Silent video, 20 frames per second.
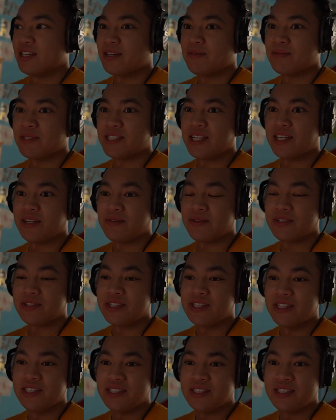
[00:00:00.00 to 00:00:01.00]
site
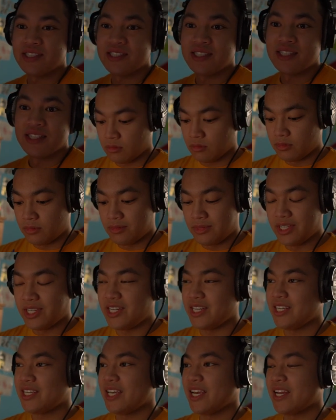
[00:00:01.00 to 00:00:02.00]
release.
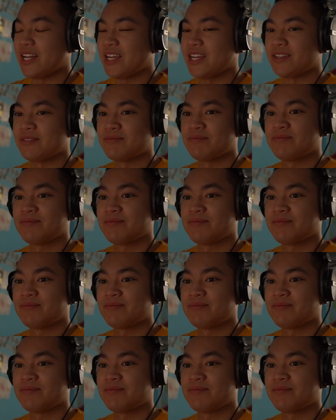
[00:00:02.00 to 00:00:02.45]
Didn't get it.